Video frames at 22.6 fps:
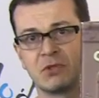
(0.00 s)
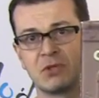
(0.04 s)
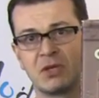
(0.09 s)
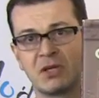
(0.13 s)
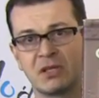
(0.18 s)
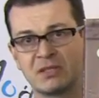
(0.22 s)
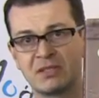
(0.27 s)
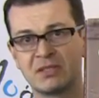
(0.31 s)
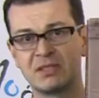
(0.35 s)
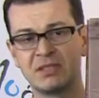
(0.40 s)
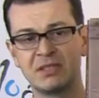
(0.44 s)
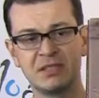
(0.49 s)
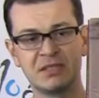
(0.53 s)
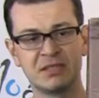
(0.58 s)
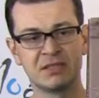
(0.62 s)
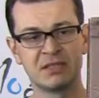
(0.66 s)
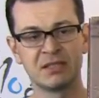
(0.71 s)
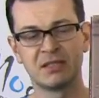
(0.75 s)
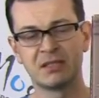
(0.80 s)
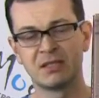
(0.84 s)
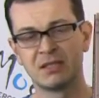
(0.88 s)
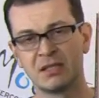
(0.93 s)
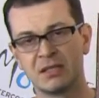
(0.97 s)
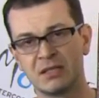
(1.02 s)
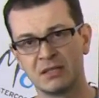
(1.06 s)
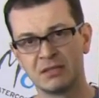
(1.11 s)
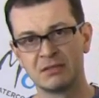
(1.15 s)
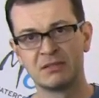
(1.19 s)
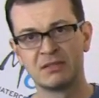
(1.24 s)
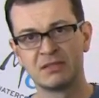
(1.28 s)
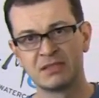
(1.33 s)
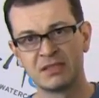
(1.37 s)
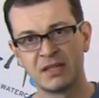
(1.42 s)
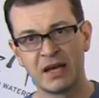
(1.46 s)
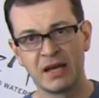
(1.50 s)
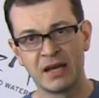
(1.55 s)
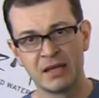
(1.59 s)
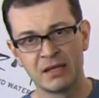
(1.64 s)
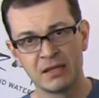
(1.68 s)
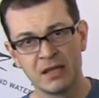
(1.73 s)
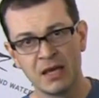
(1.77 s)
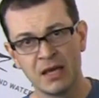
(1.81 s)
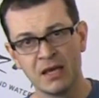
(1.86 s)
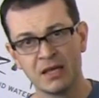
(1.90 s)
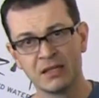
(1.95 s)
You can see that uh,
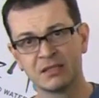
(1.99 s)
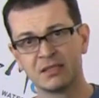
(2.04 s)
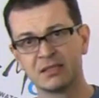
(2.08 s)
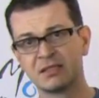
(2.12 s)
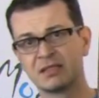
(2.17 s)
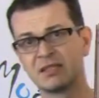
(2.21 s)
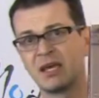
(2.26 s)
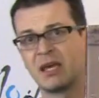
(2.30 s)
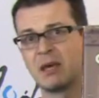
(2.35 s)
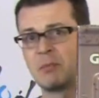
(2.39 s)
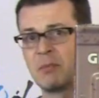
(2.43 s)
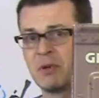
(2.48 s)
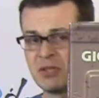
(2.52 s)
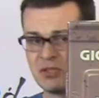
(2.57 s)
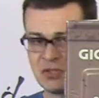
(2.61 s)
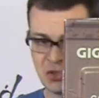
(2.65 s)
design, the same